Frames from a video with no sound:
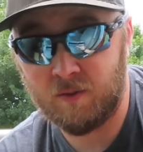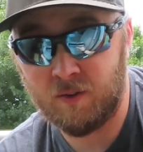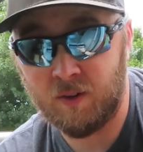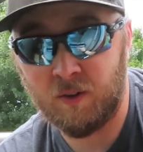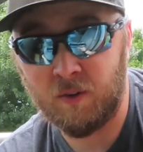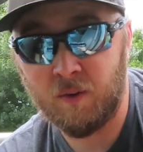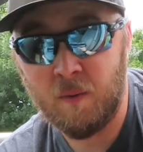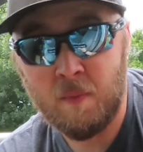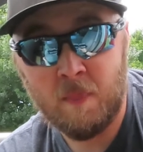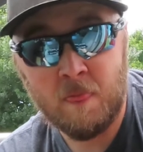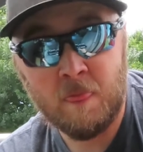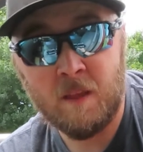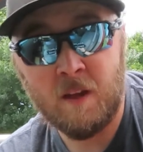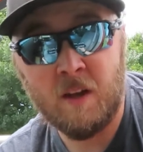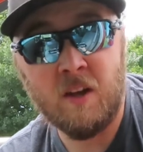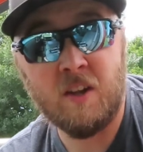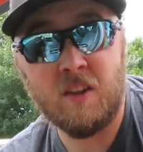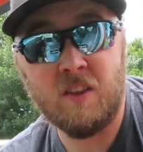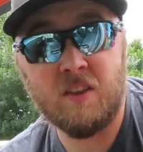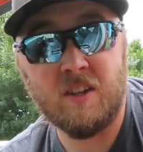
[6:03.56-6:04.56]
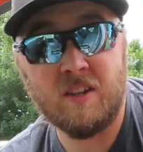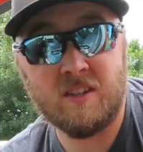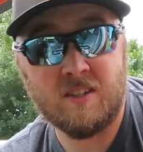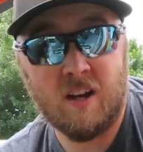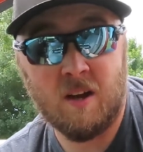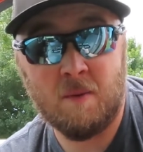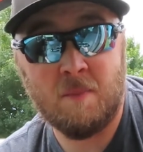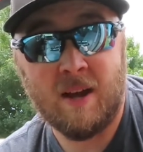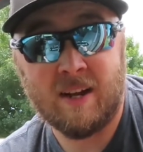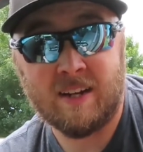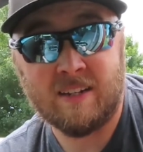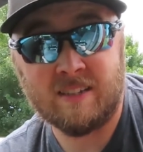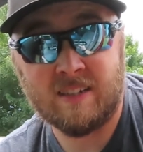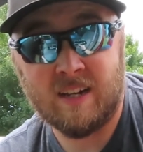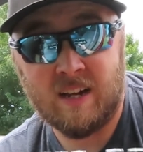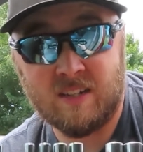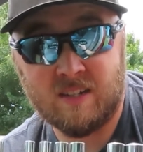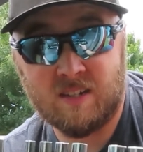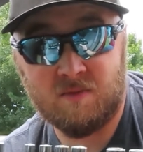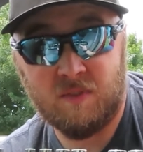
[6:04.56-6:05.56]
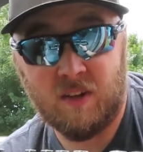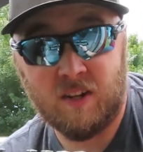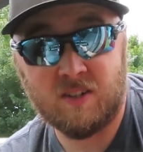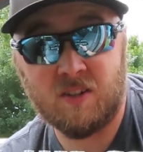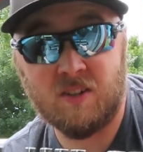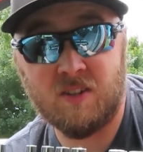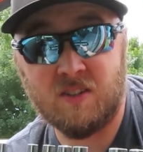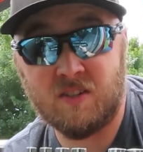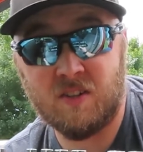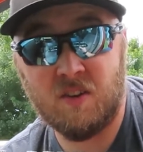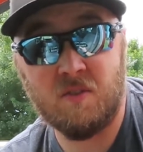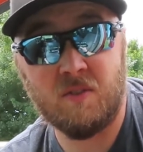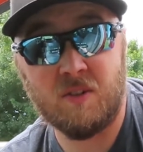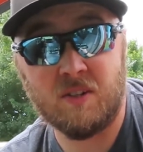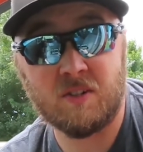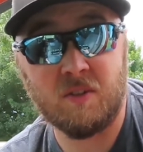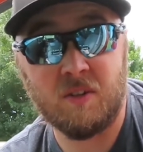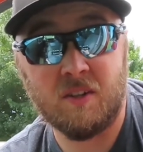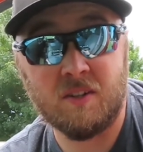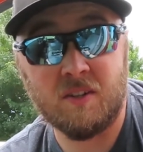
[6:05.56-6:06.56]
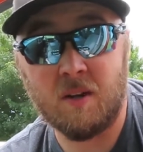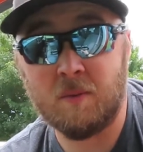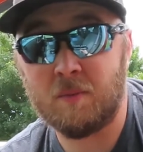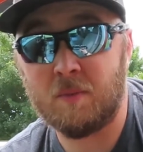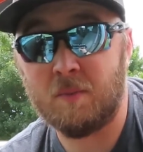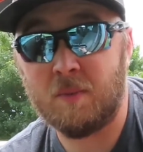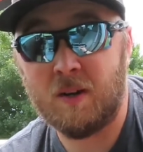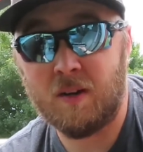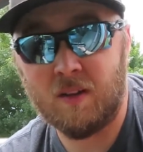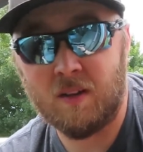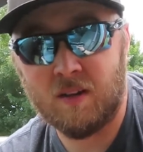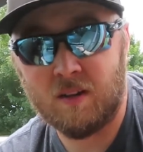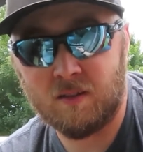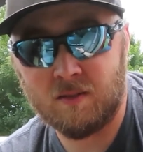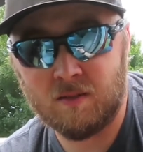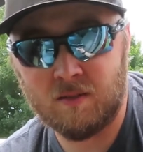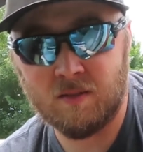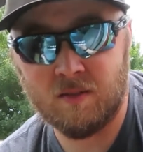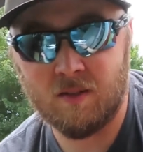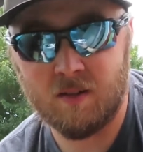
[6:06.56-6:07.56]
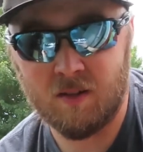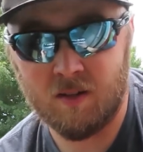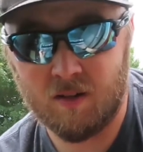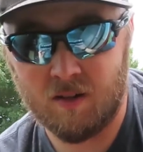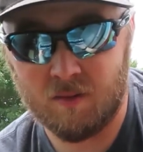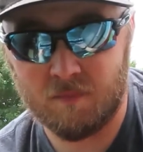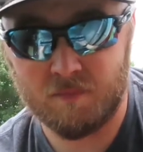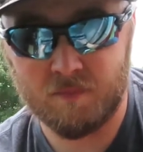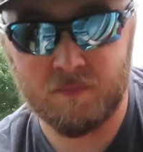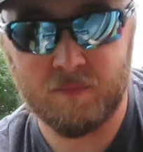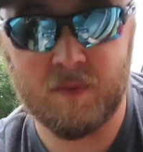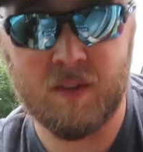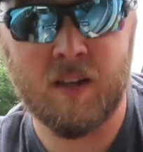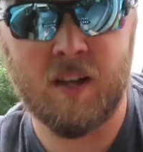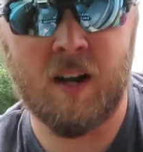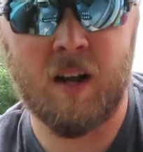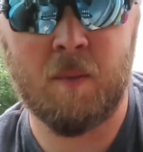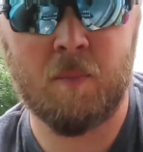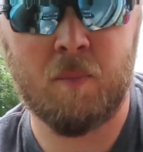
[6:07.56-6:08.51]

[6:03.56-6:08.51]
rail. It's not magnetized. If I turn this over, it's going to dump them all out, and I